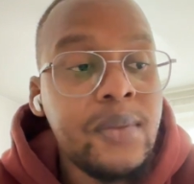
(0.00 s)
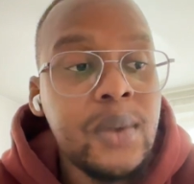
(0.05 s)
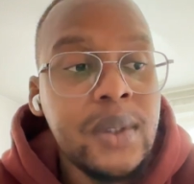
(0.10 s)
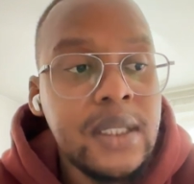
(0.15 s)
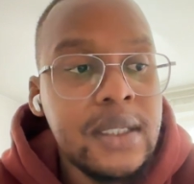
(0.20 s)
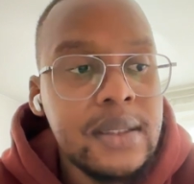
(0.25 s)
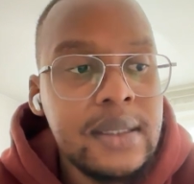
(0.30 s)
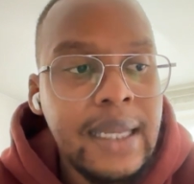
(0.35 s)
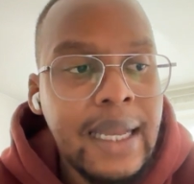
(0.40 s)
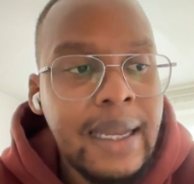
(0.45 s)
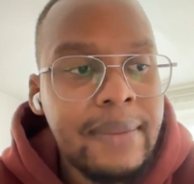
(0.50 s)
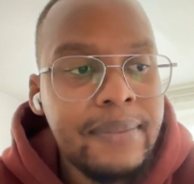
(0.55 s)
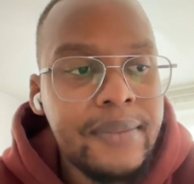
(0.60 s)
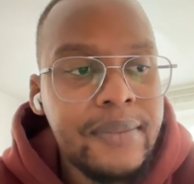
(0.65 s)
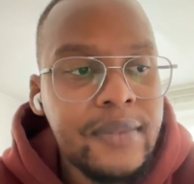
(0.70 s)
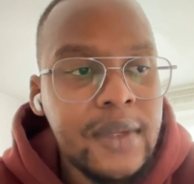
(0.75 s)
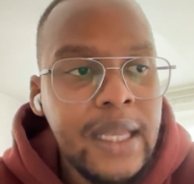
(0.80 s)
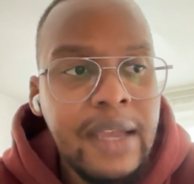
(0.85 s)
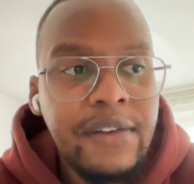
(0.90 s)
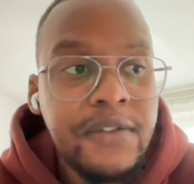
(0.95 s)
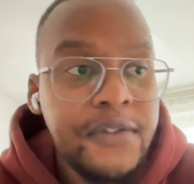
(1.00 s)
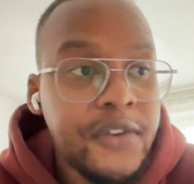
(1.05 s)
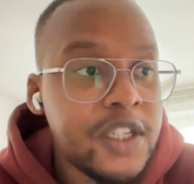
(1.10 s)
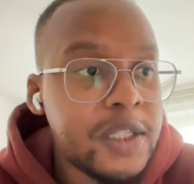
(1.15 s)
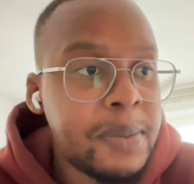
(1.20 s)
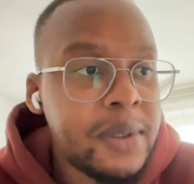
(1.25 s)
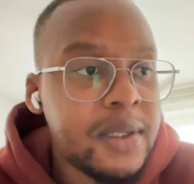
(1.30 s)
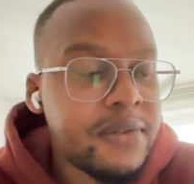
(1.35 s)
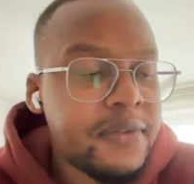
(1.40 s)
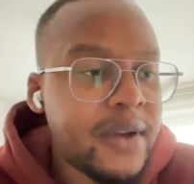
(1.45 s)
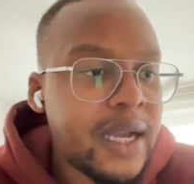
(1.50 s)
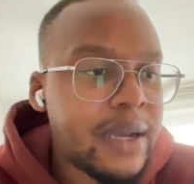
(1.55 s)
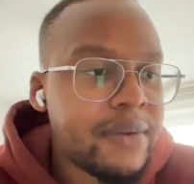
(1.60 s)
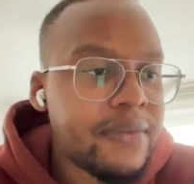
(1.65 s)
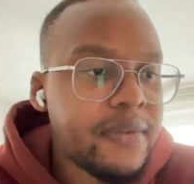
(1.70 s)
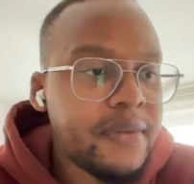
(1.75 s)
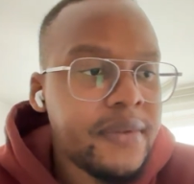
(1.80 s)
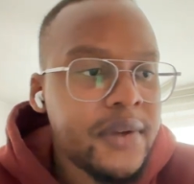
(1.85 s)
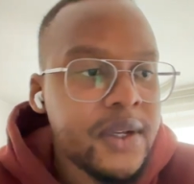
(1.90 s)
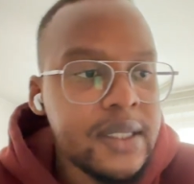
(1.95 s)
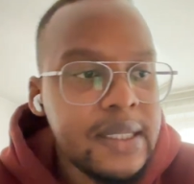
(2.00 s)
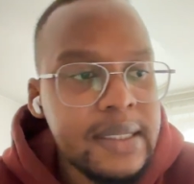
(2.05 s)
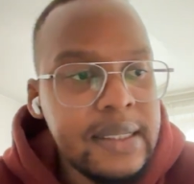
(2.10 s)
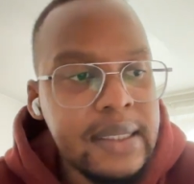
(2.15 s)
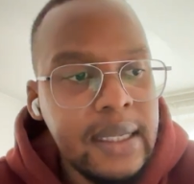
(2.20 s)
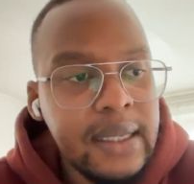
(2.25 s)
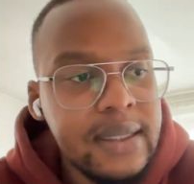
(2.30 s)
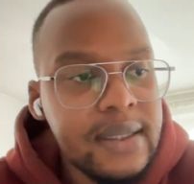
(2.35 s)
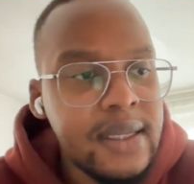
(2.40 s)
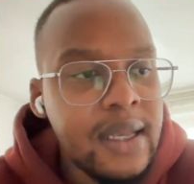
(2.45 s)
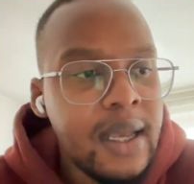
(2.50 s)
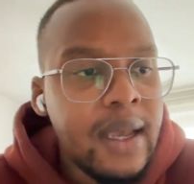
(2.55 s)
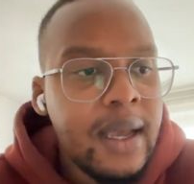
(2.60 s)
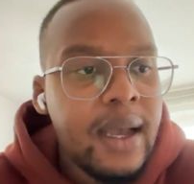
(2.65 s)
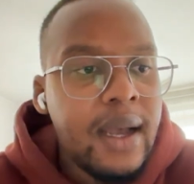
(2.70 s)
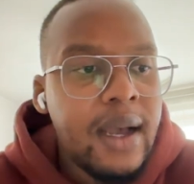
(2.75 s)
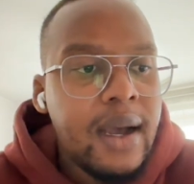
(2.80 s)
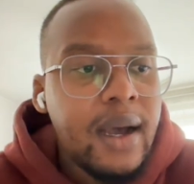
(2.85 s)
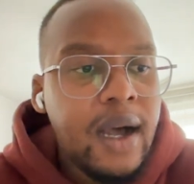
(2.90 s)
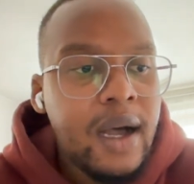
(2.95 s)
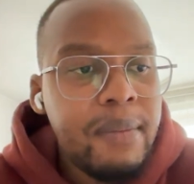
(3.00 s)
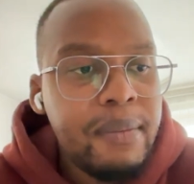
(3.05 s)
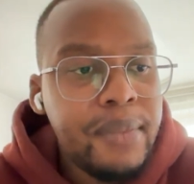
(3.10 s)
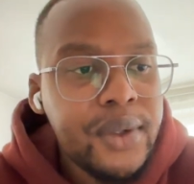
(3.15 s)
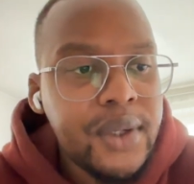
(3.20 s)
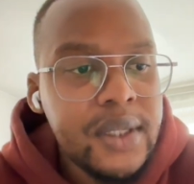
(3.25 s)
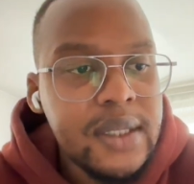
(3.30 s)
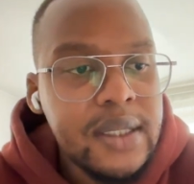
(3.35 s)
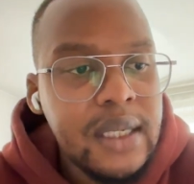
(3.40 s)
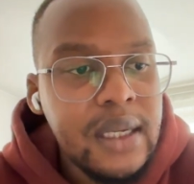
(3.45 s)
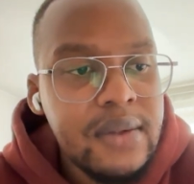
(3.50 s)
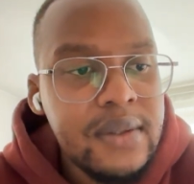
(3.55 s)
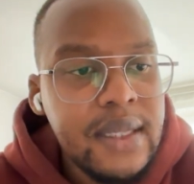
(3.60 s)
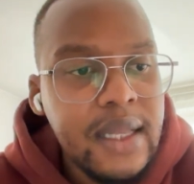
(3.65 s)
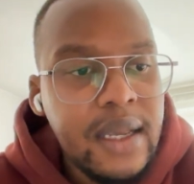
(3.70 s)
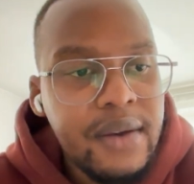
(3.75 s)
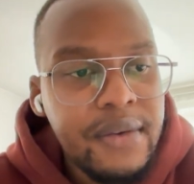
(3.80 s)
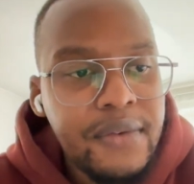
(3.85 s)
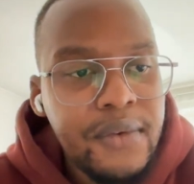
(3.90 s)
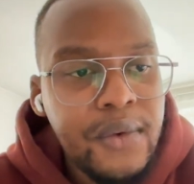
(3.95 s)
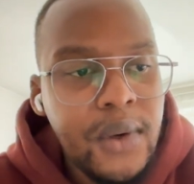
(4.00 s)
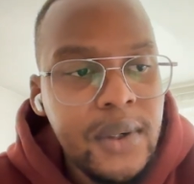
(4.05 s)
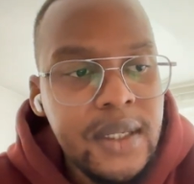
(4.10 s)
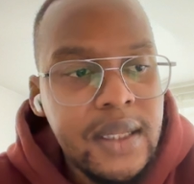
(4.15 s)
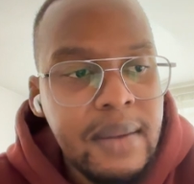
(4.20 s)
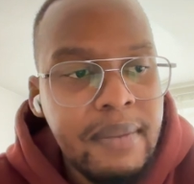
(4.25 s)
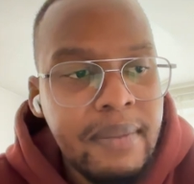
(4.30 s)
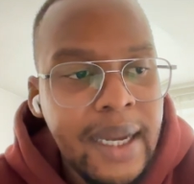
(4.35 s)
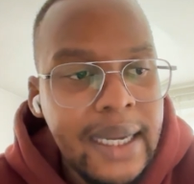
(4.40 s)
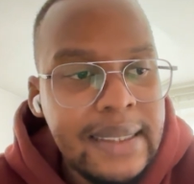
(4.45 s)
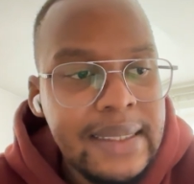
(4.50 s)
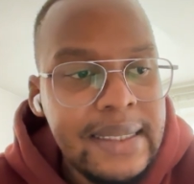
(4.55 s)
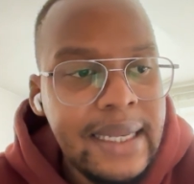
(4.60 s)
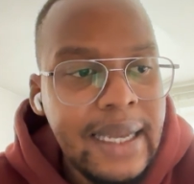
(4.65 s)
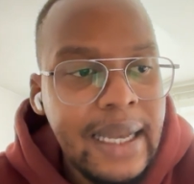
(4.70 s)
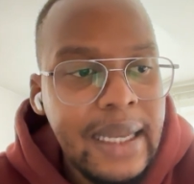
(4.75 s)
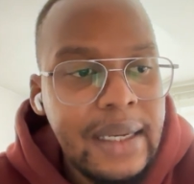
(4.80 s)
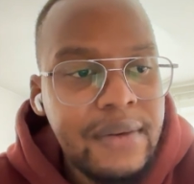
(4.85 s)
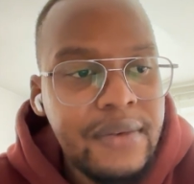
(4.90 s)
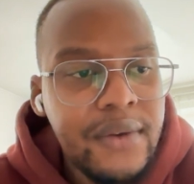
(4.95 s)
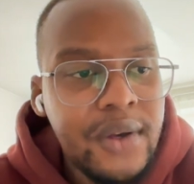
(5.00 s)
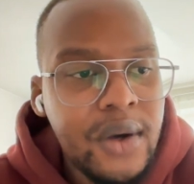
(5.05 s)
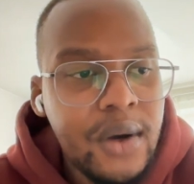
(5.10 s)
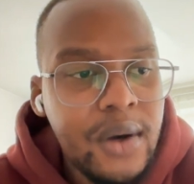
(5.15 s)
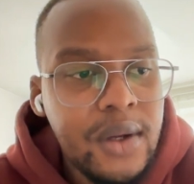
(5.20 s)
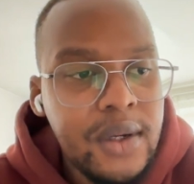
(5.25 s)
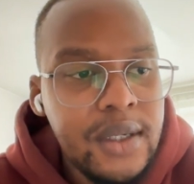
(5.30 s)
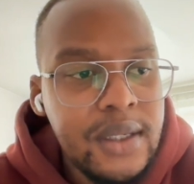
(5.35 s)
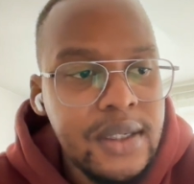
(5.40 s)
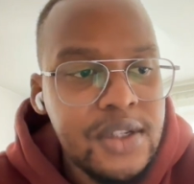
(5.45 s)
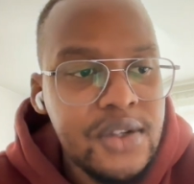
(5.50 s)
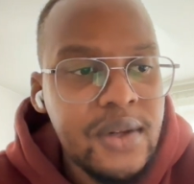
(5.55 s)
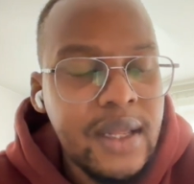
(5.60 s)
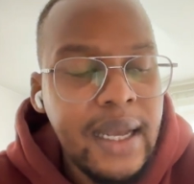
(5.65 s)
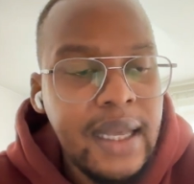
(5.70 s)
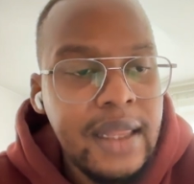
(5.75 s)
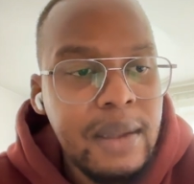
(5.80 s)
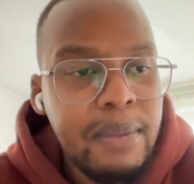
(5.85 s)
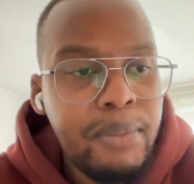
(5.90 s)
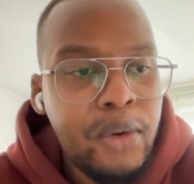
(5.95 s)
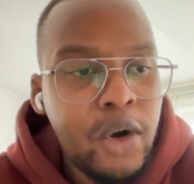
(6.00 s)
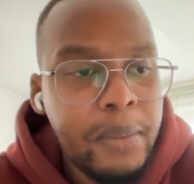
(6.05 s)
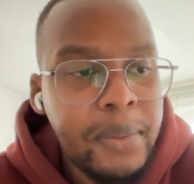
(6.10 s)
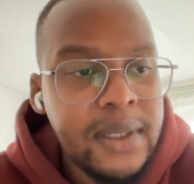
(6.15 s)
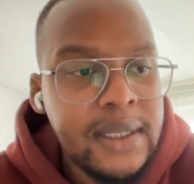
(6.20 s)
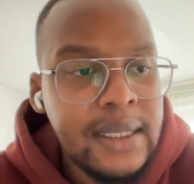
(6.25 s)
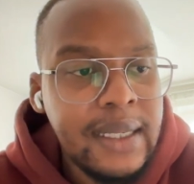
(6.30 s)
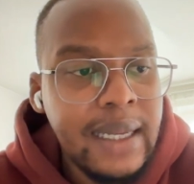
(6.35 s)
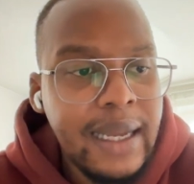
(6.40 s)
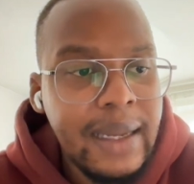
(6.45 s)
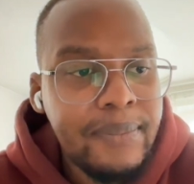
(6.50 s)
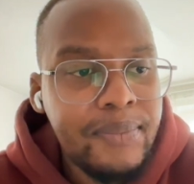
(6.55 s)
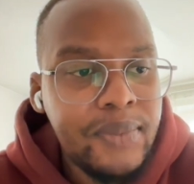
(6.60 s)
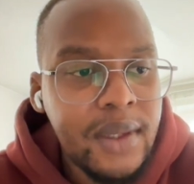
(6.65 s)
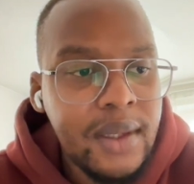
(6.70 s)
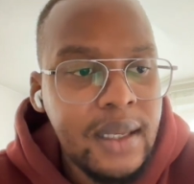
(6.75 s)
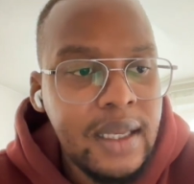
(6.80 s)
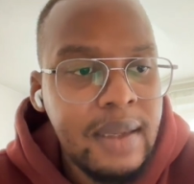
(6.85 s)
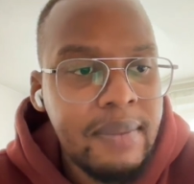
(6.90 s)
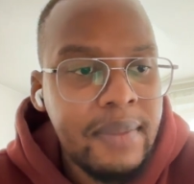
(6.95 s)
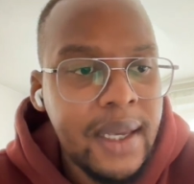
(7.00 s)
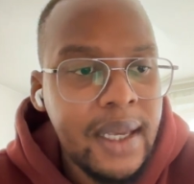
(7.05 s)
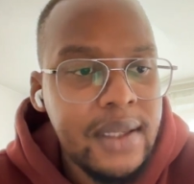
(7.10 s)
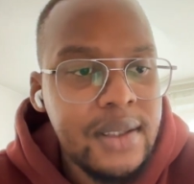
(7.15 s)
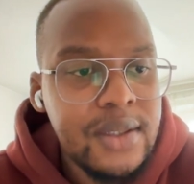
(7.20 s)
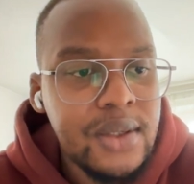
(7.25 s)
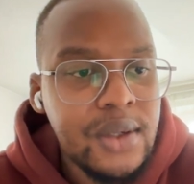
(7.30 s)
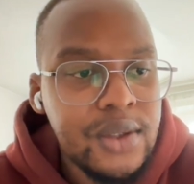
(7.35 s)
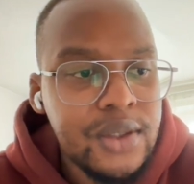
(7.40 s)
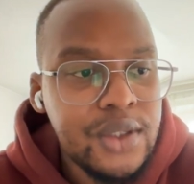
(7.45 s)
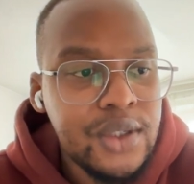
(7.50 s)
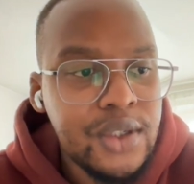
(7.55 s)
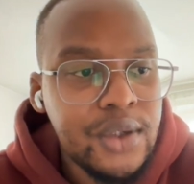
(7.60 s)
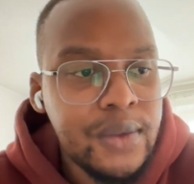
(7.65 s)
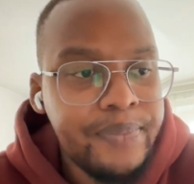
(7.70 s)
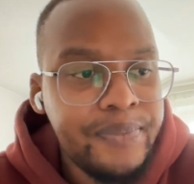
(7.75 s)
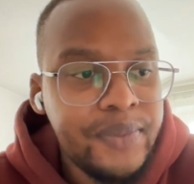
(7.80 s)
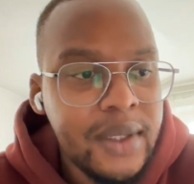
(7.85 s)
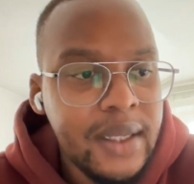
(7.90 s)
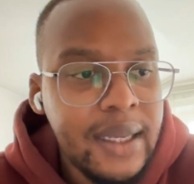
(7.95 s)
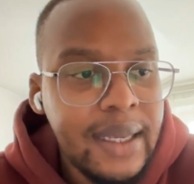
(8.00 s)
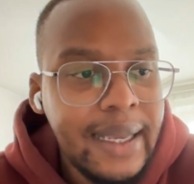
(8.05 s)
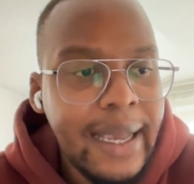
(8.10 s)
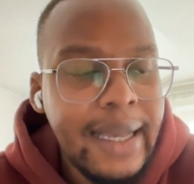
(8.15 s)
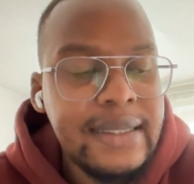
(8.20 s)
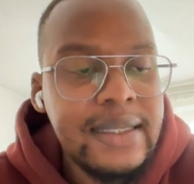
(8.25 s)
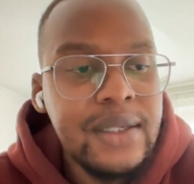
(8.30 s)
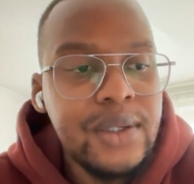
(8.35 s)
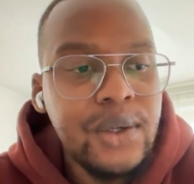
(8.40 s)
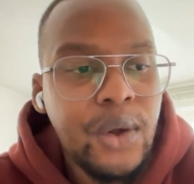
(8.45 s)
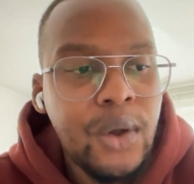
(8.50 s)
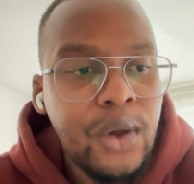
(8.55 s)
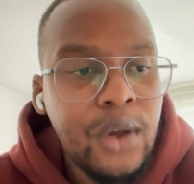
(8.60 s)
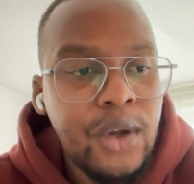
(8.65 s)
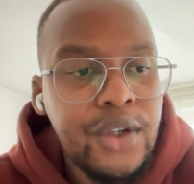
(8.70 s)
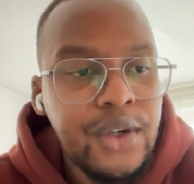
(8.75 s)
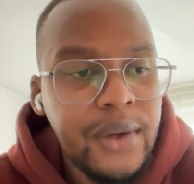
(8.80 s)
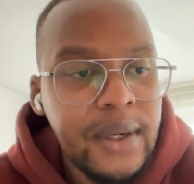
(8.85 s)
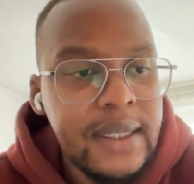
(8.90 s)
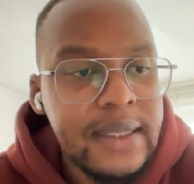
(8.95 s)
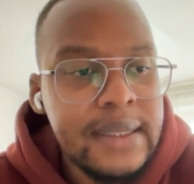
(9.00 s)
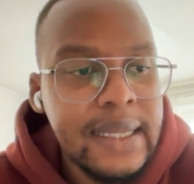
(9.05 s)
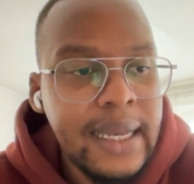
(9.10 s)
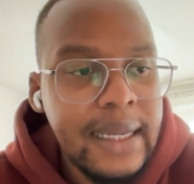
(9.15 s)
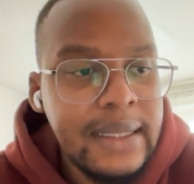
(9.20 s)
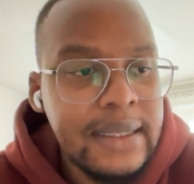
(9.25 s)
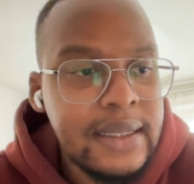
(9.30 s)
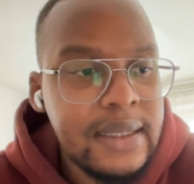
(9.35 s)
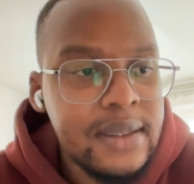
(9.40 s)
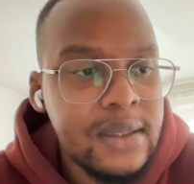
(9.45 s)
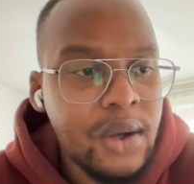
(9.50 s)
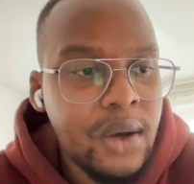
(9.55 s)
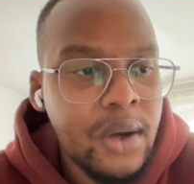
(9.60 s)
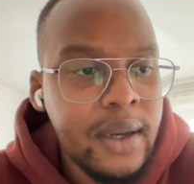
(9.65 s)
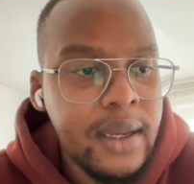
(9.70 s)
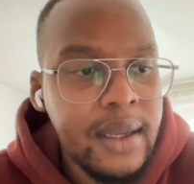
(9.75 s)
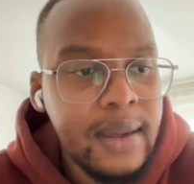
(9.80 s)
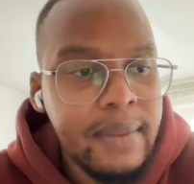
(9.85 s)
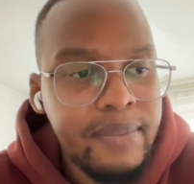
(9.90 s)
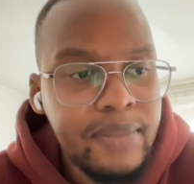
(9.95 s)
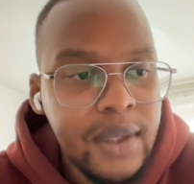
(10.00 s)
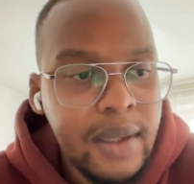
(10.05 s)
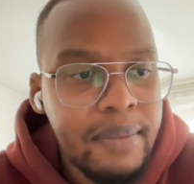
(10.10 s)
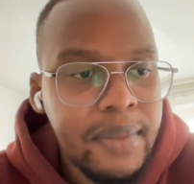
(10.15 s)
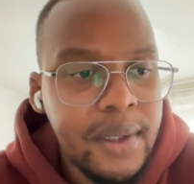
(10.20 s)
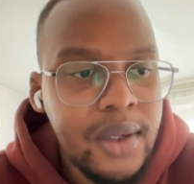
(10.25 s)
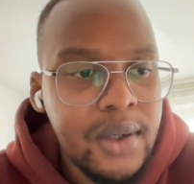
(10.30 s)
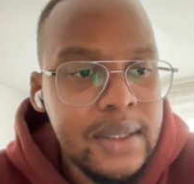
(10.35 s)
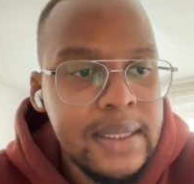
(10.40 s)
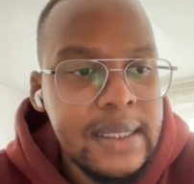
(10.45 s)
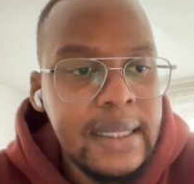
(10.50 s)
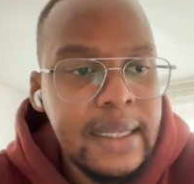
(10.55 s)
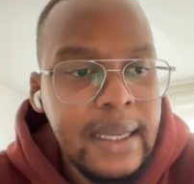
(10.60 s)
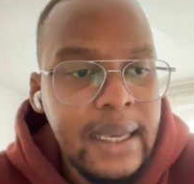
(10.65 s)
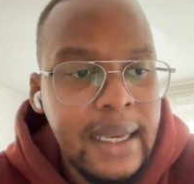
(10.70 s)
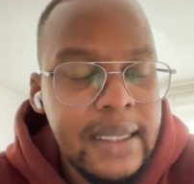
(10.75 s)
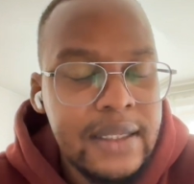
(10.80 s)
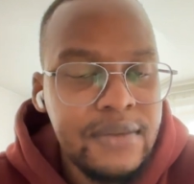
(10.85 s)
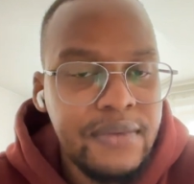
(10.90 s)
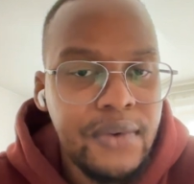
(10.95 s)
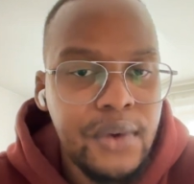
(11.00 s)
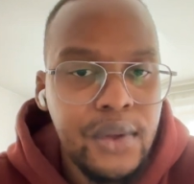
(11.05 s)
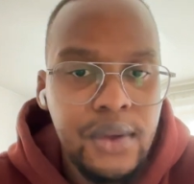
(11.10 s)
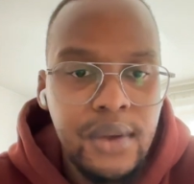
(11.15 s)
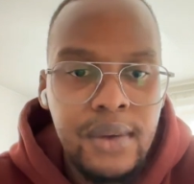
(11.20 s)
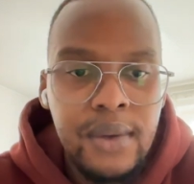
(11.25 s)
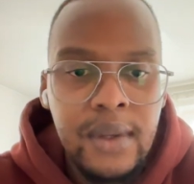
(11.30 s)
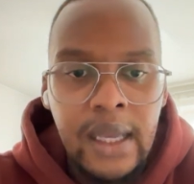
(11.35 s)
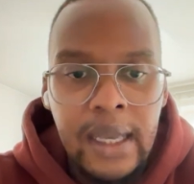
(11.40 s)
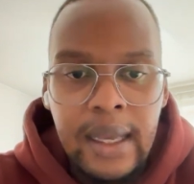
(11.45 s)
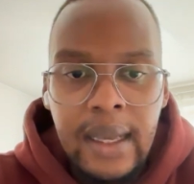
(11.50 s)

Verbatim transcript: which is, 1 Peter 5, verse 6, "Humble yourselves, therefore, under the mighty hand of God, so that at the proper time he may exalt you, casting all your anxieties on him, because he cares for you."